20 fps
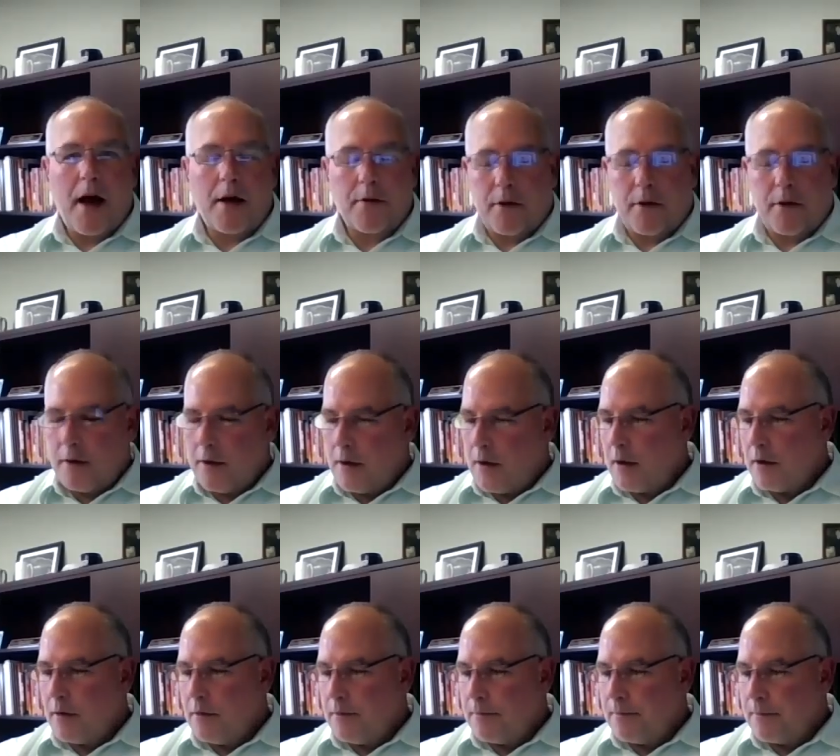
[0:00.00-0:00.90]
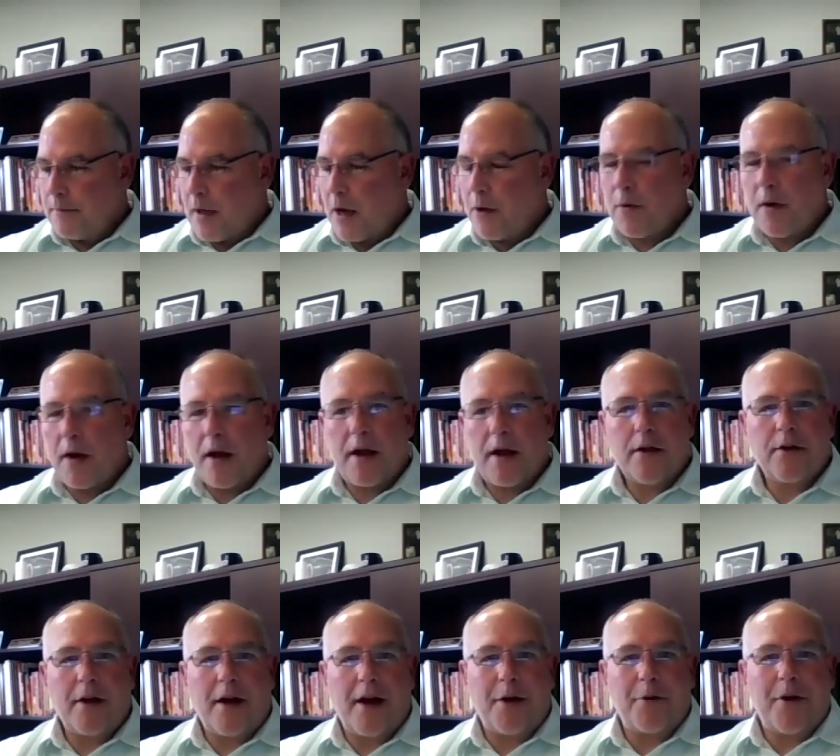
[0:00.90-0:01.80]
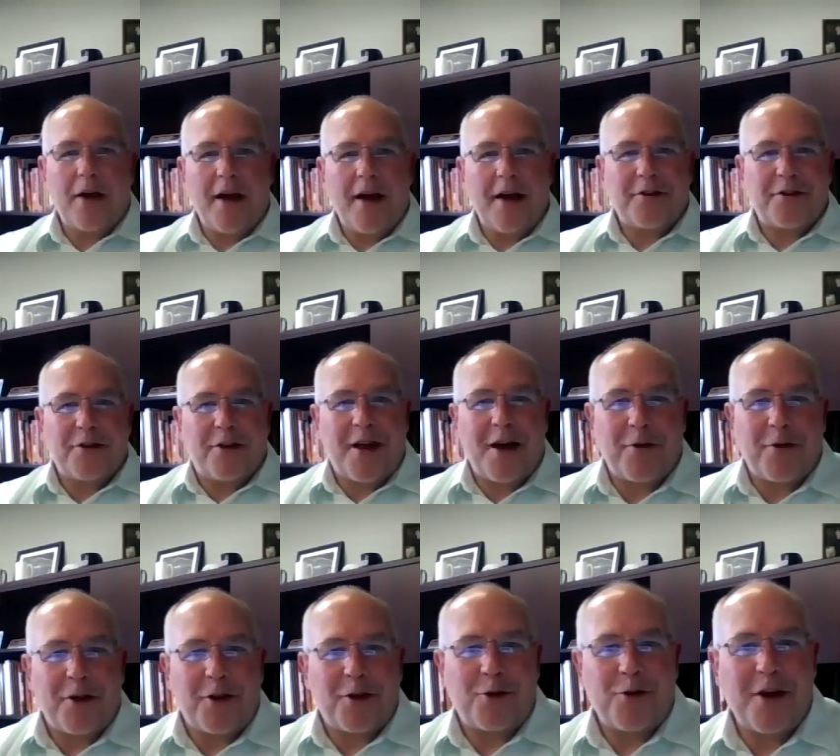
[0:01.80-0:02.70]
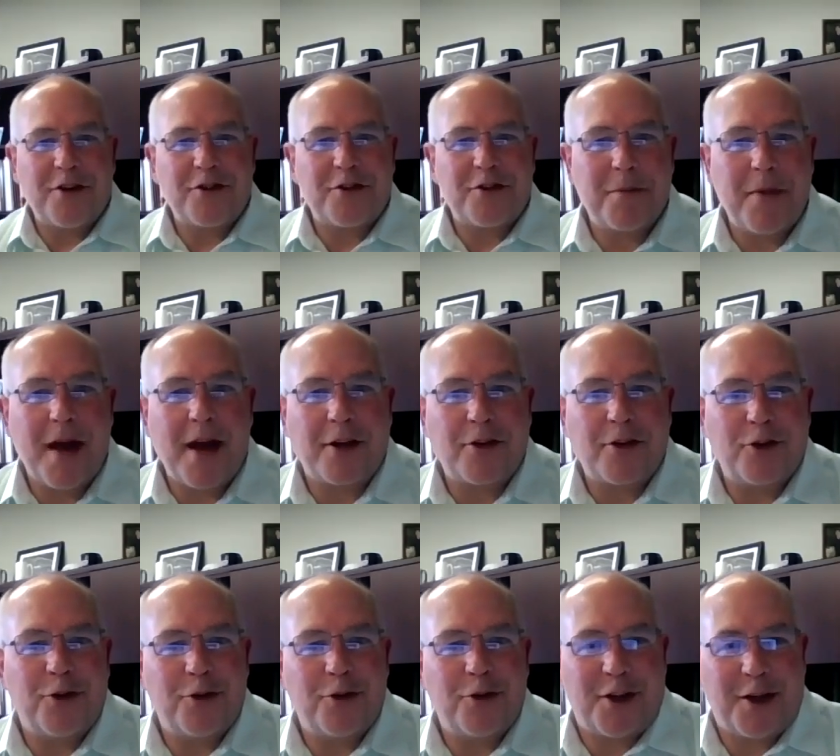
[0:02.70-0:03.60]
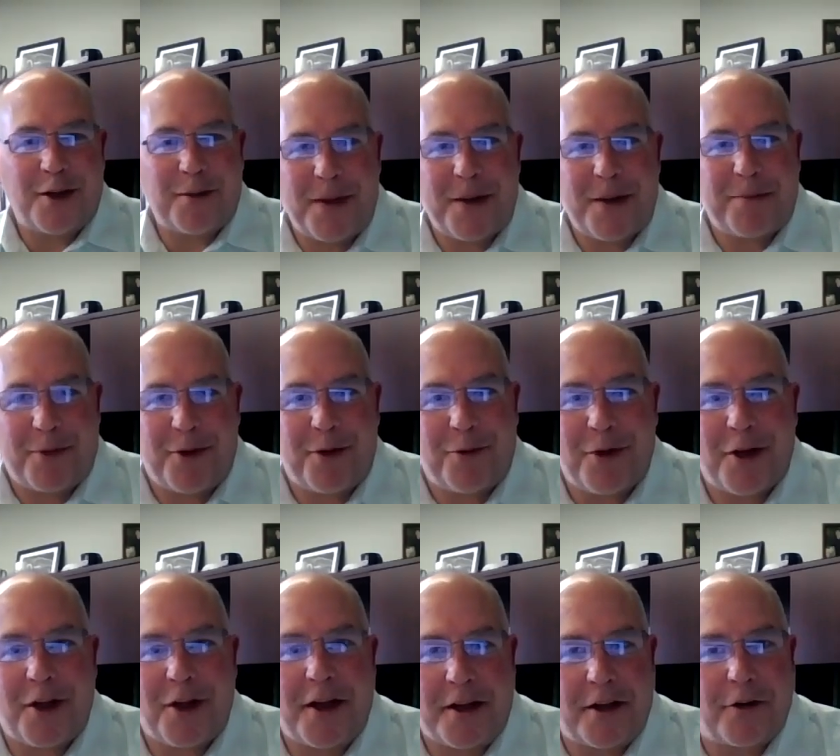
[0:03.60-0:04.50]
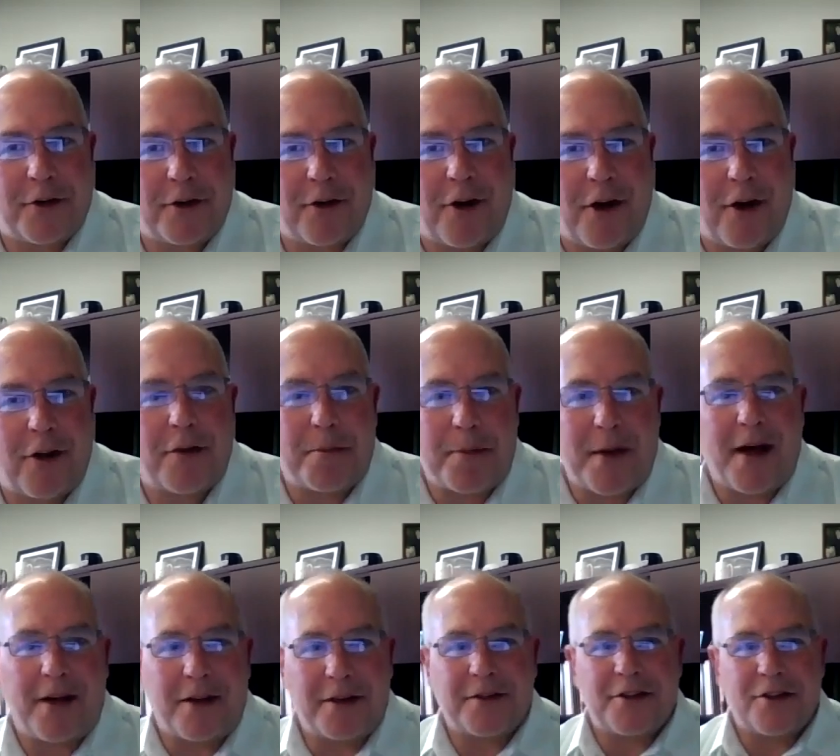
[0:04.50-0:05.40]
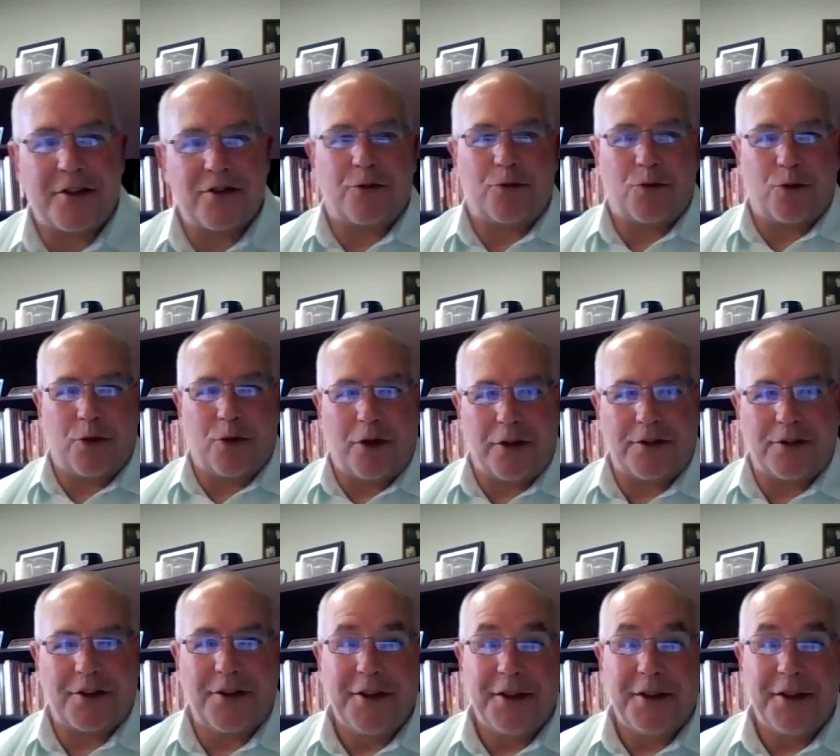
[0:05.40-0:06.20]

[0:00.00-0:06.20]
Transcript: would answer that with a question back. Do you think people will adhere to all the policies and rules?